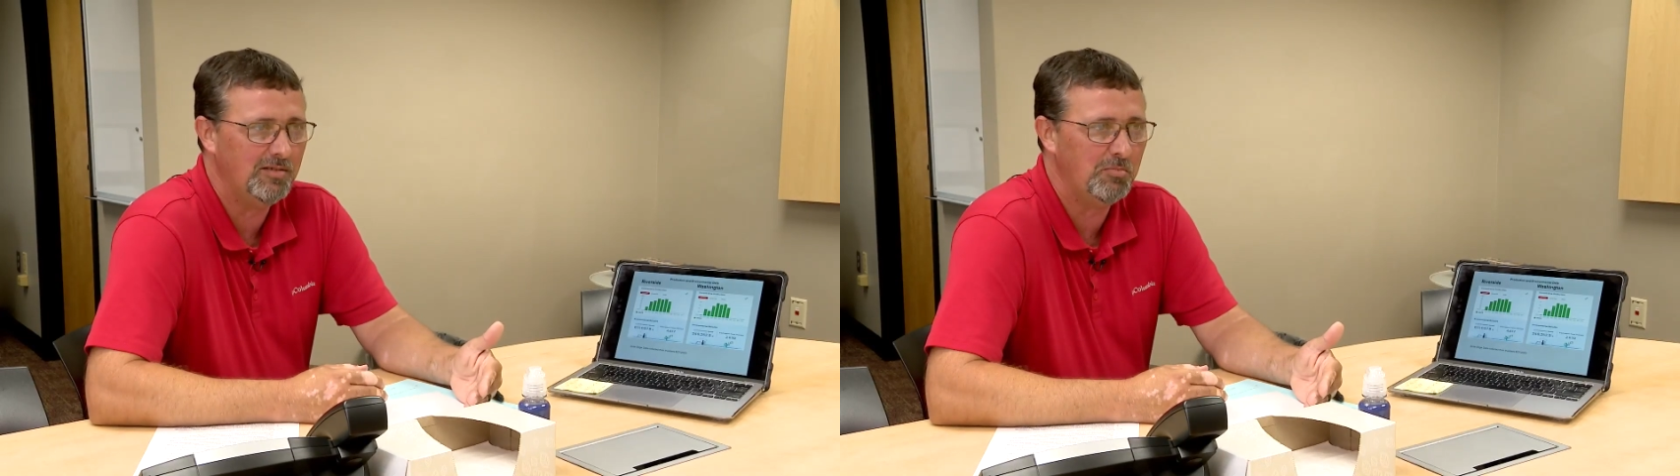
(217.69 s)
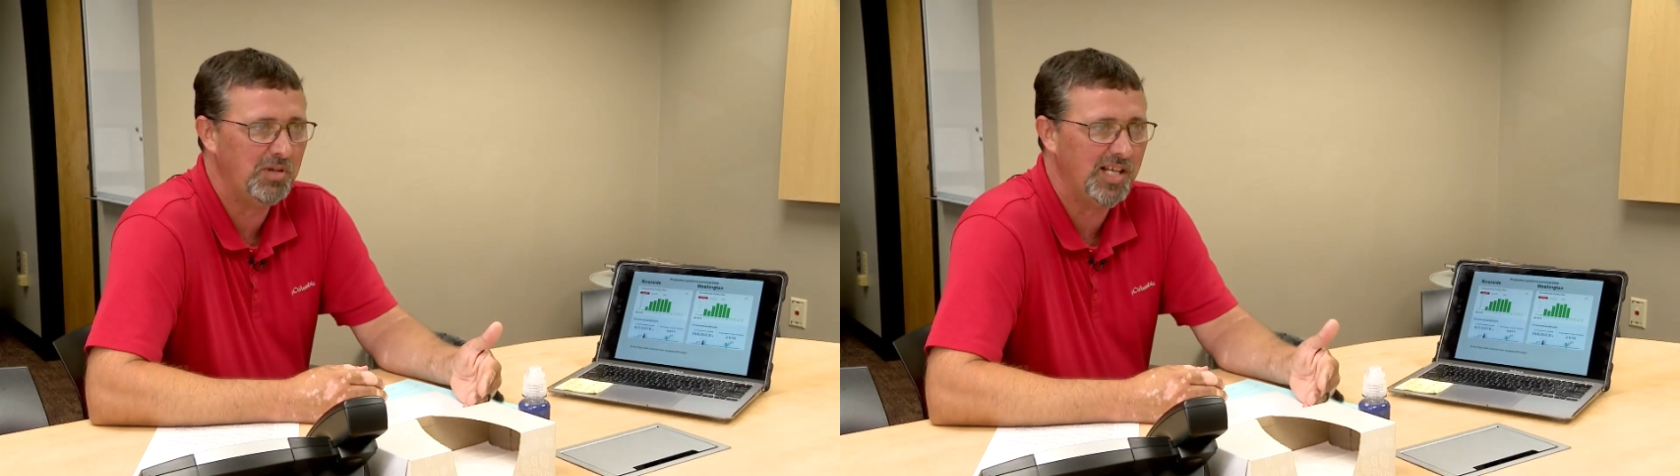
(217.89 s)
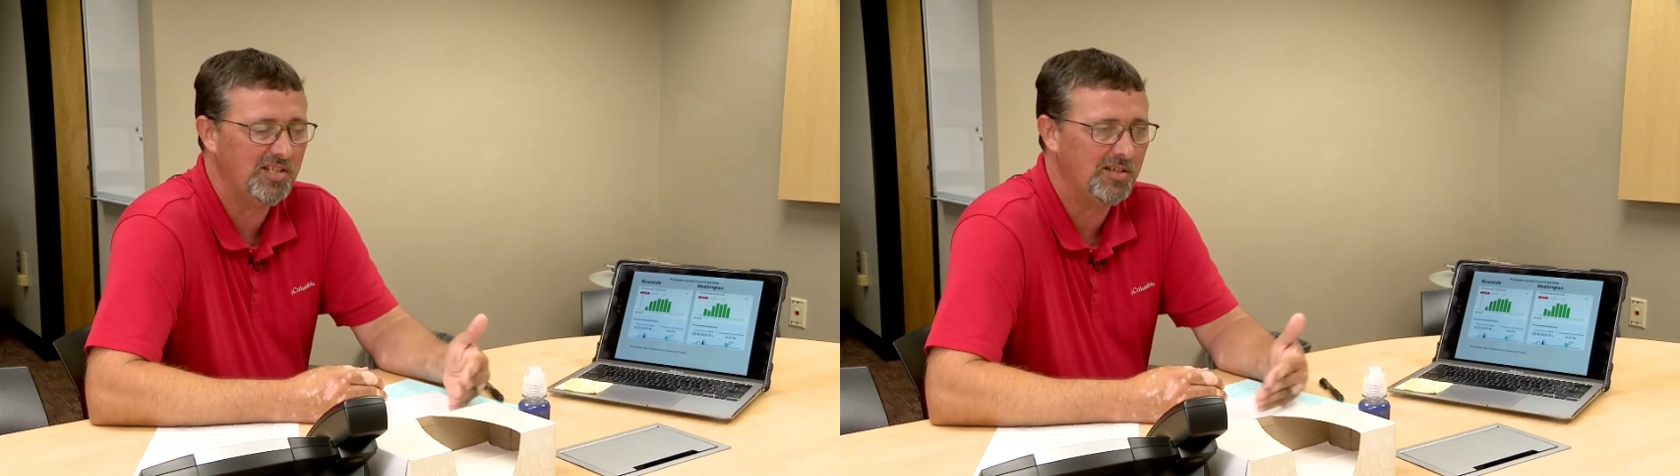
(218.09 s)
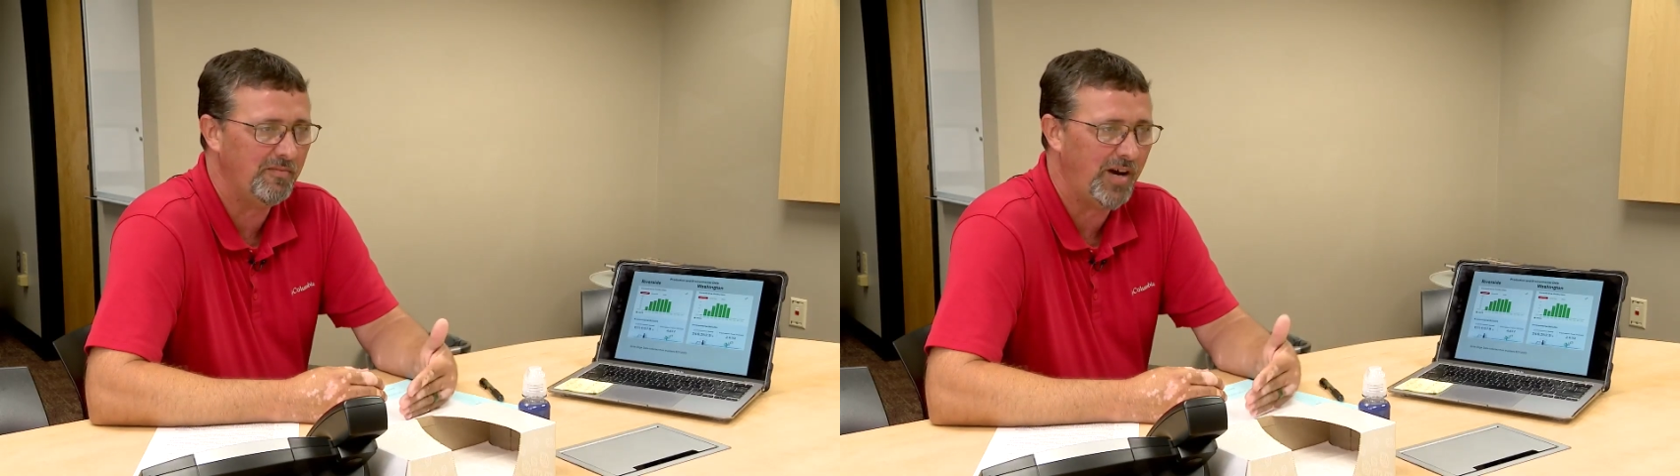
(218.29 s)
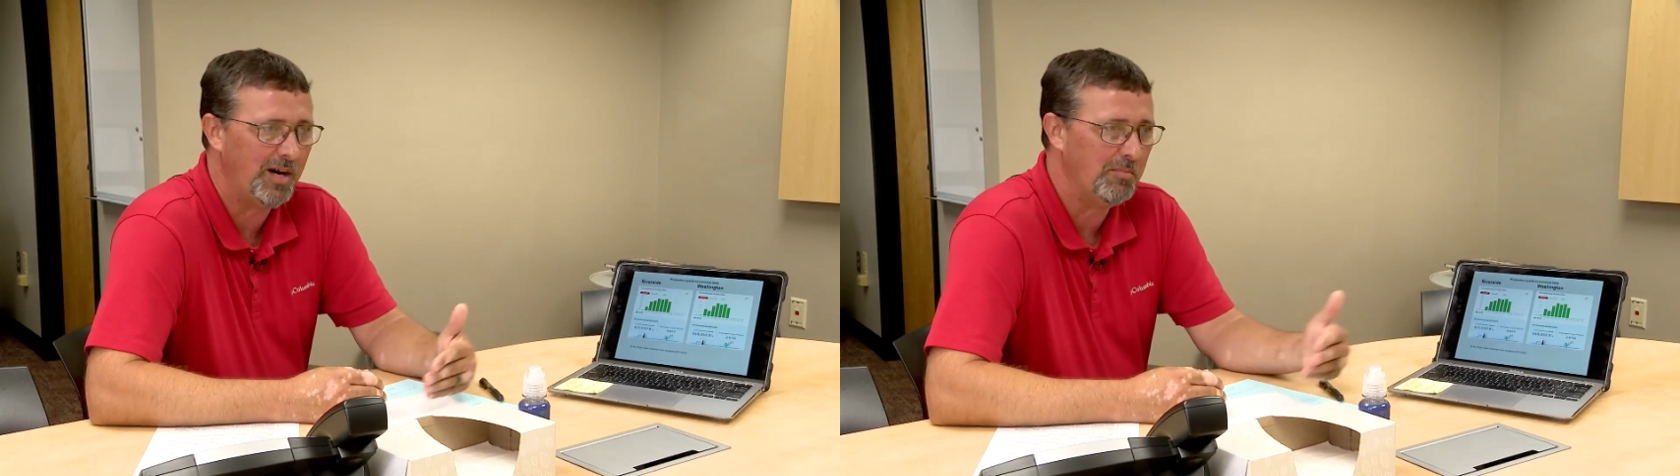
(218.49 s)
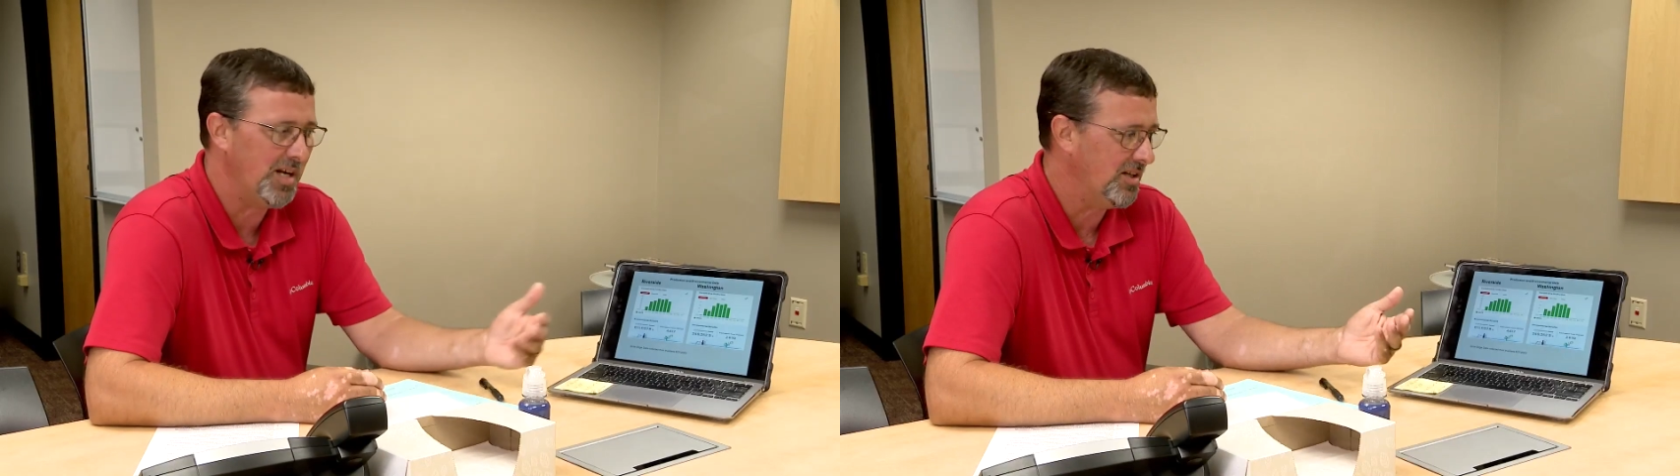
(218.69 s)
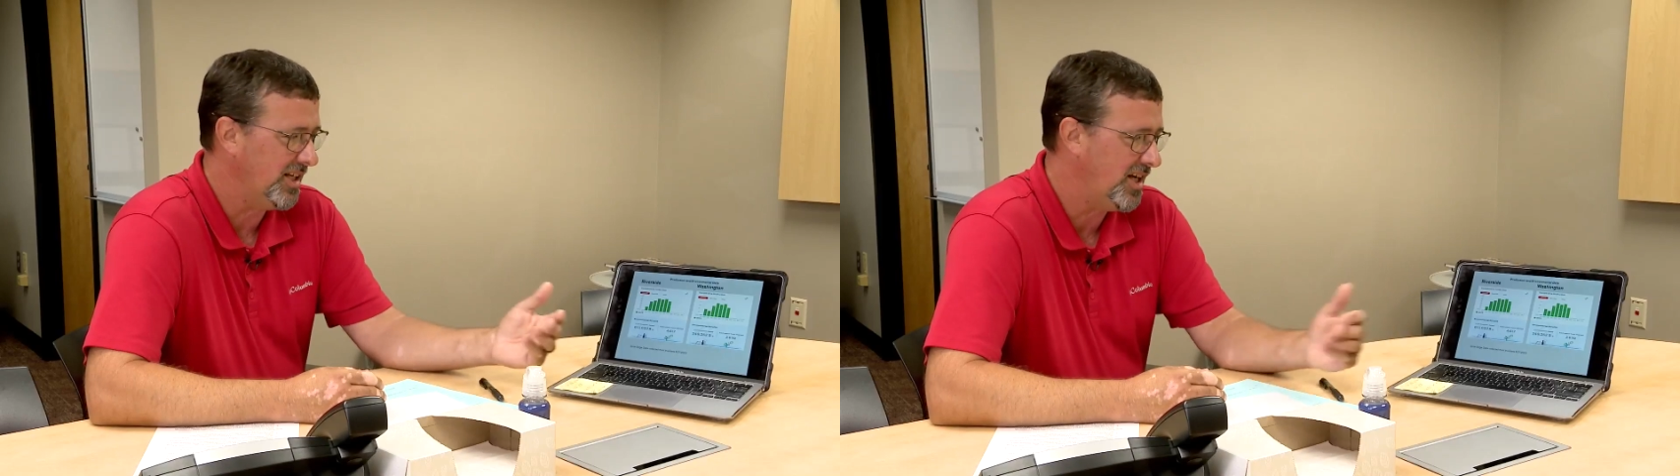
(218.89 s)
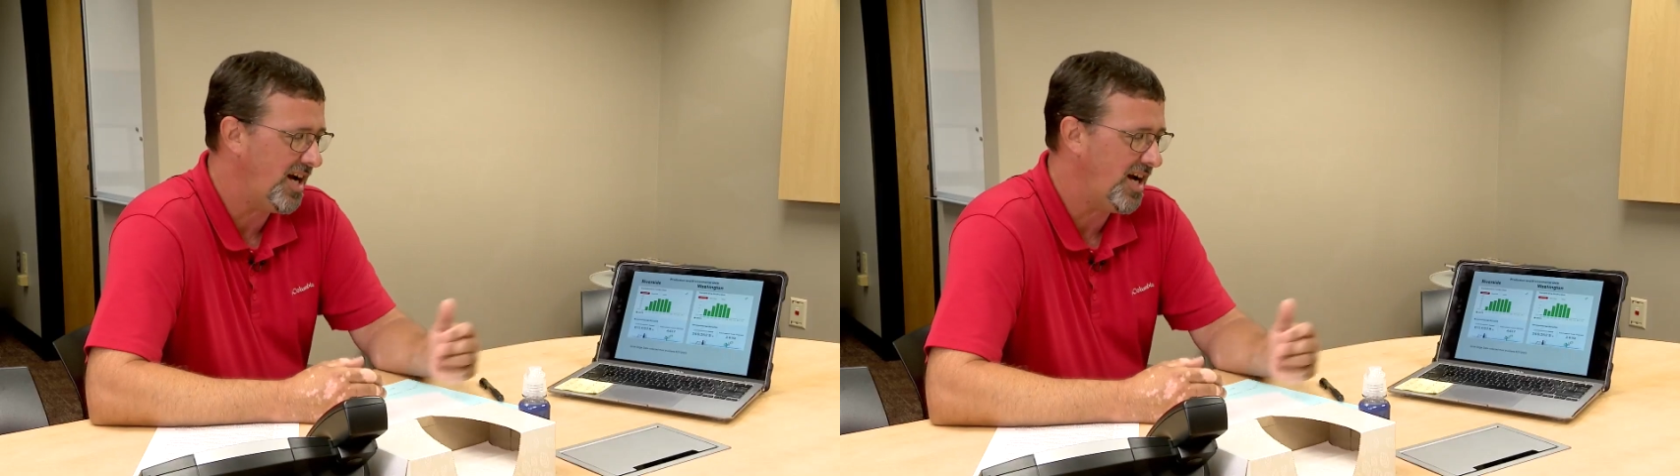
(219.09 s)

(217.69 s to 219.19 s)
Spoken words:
to be as environmentally